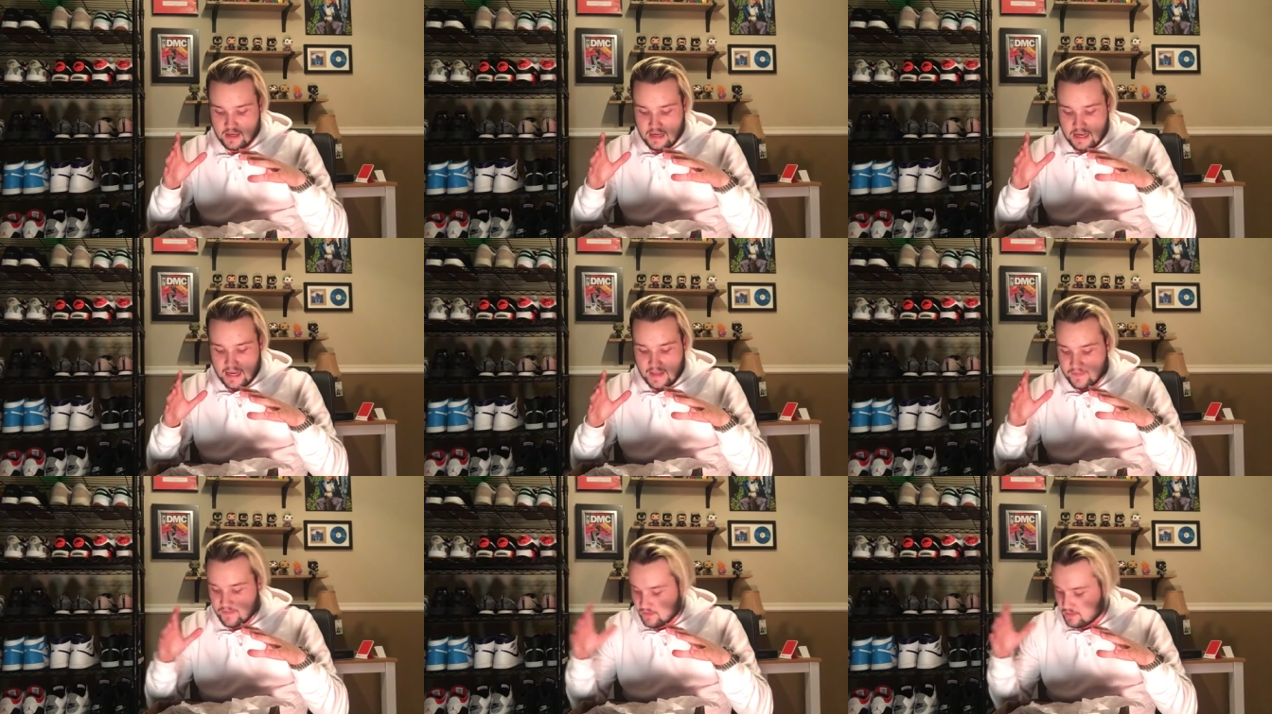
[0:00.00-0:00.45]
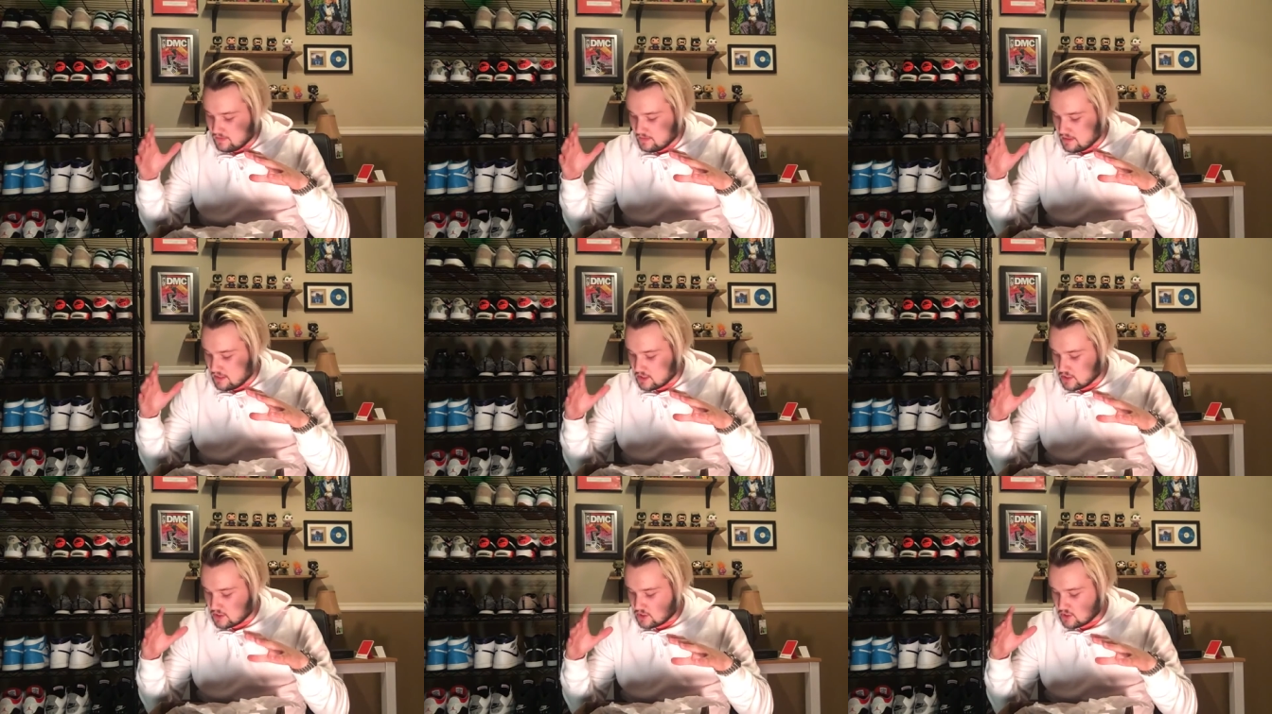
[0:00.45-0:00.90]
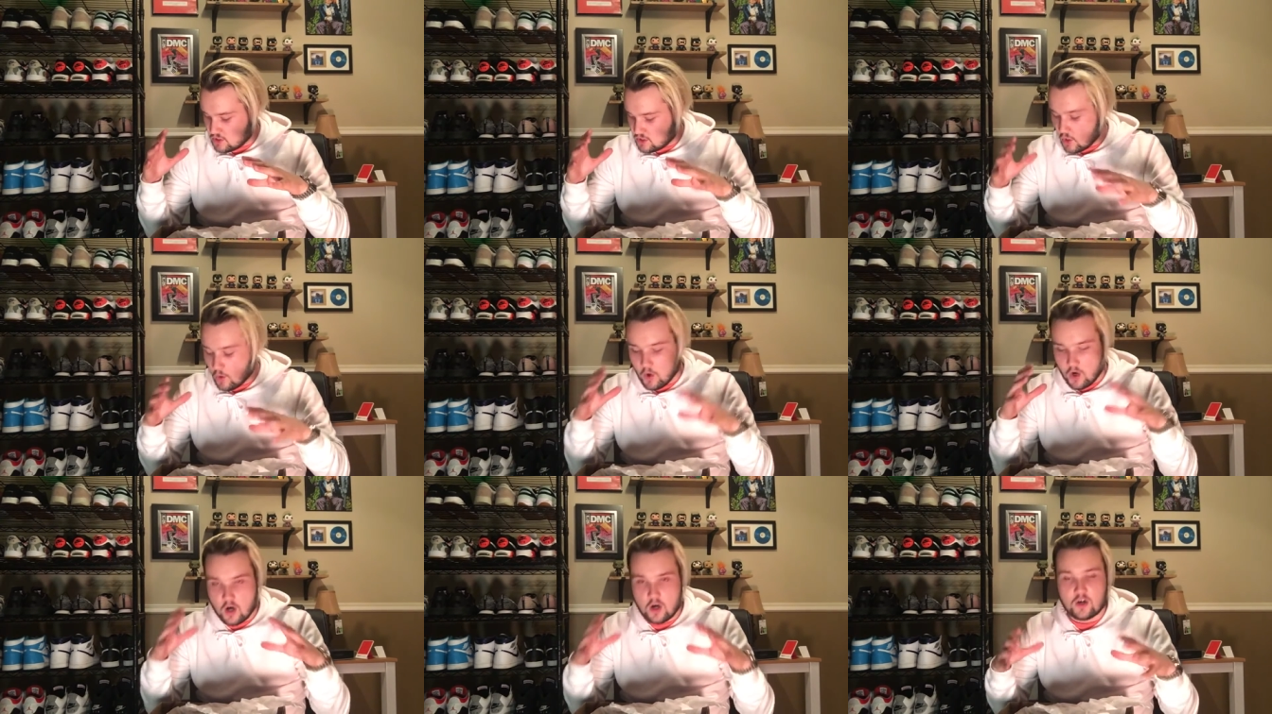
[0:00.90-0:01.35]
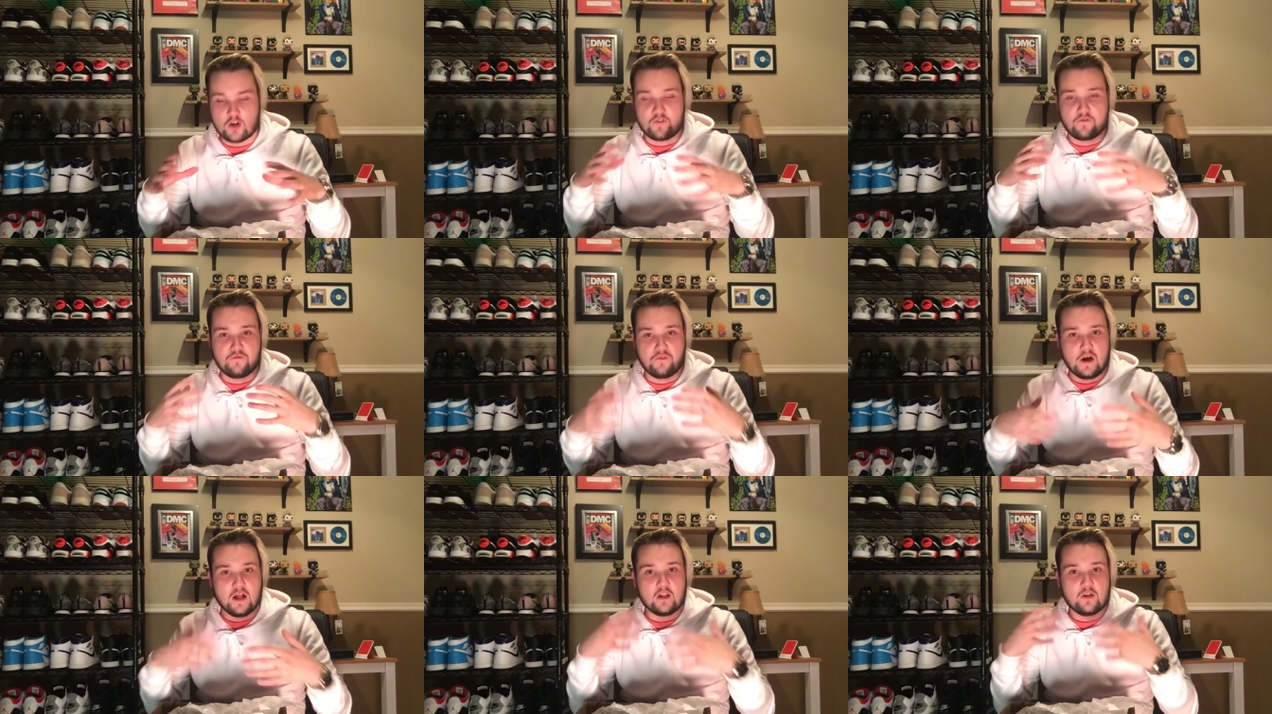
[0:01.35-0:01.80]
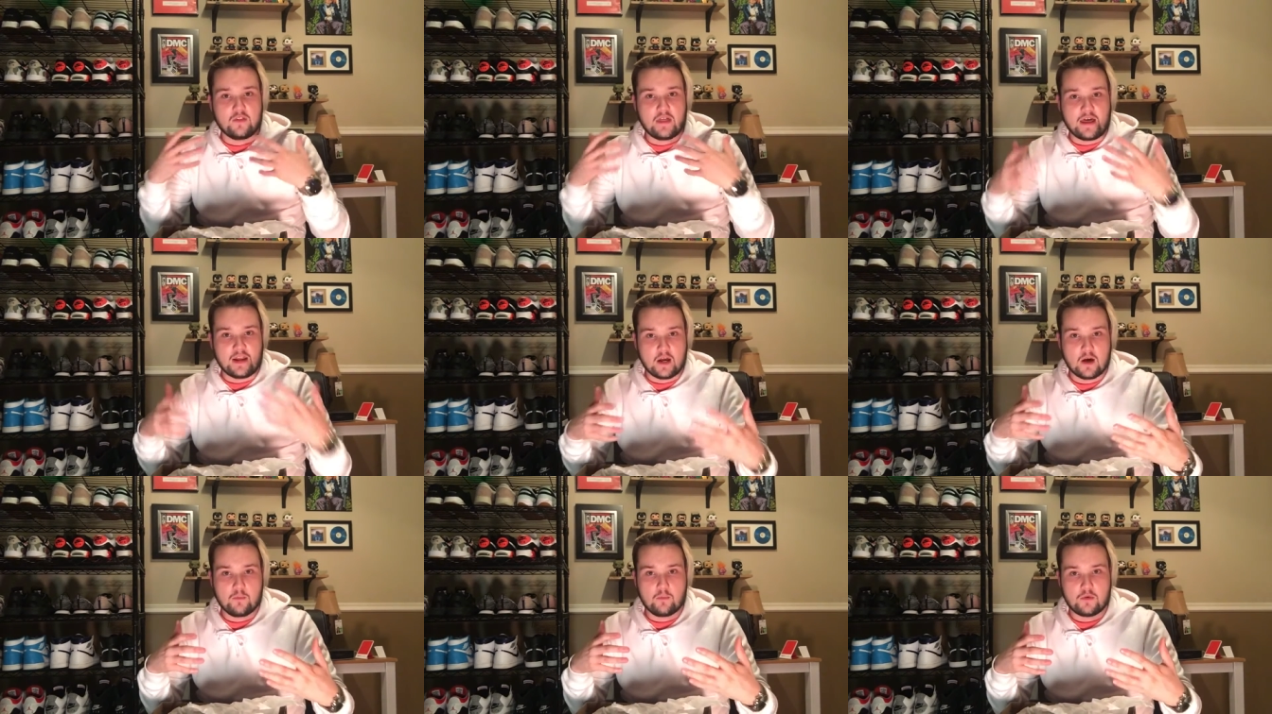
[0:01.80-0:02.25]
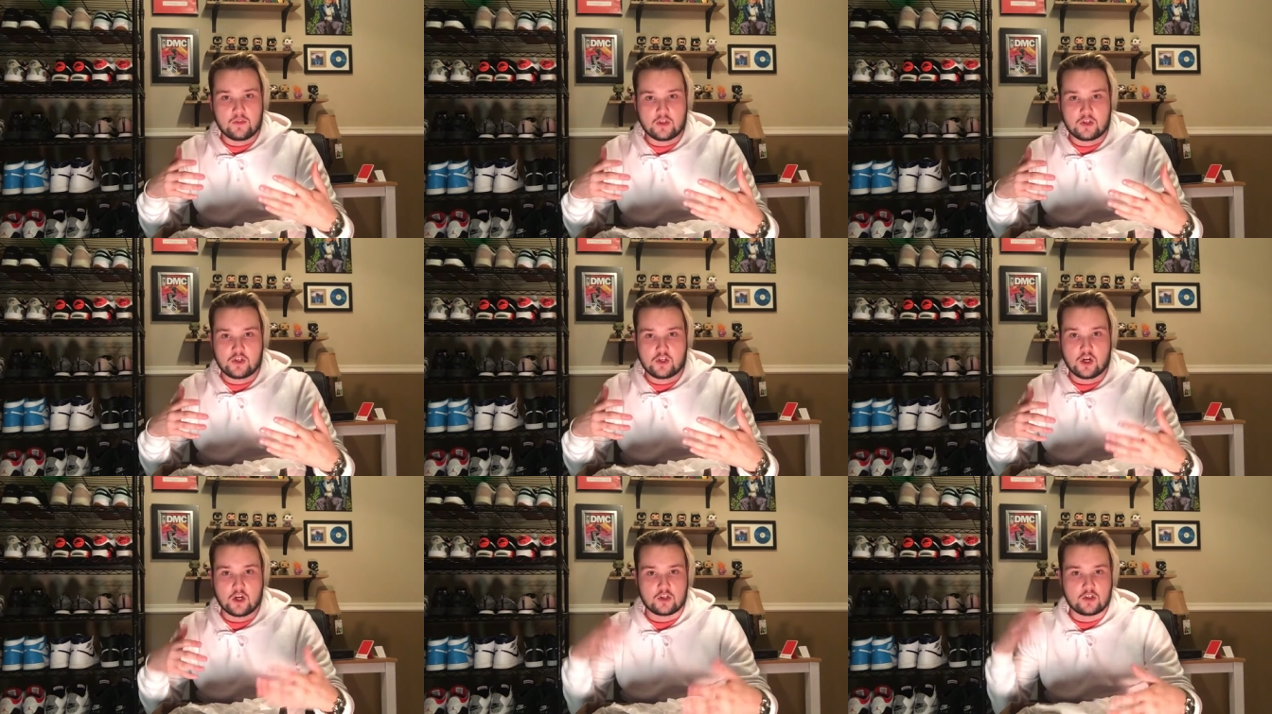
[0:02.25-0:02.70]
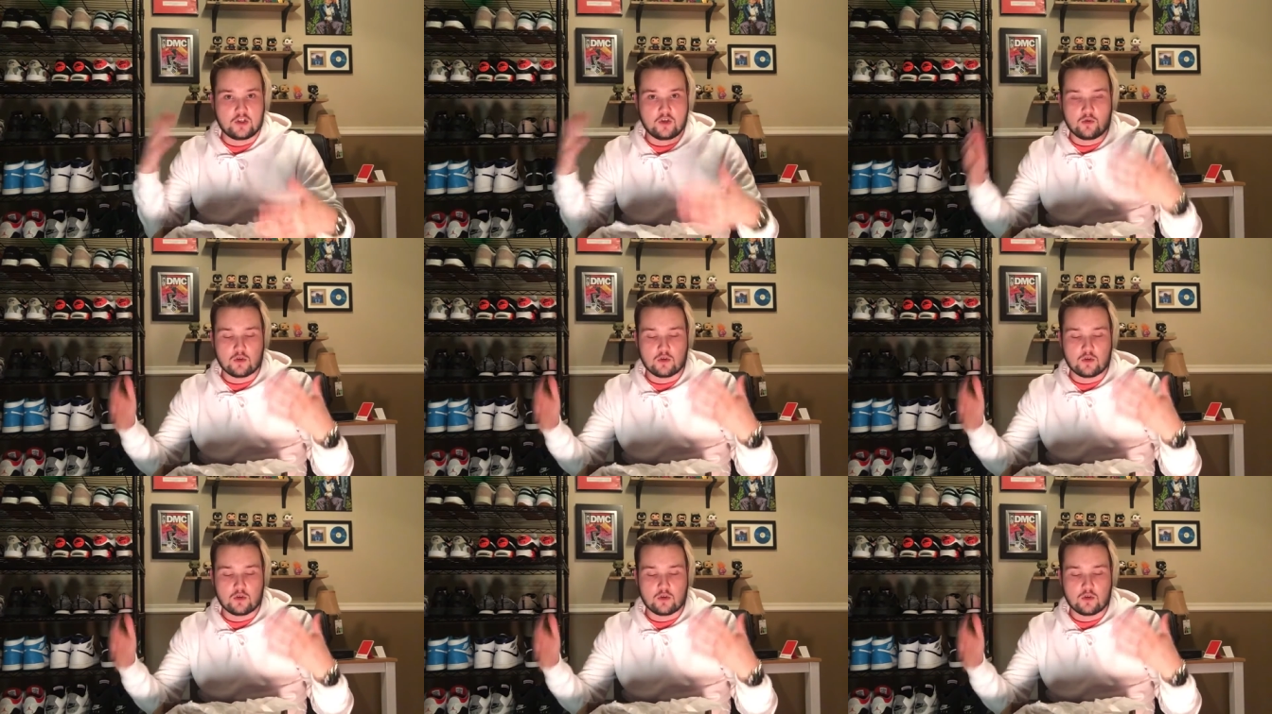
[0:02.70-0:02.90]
and it's so hard to follow that up with a Chuck 2,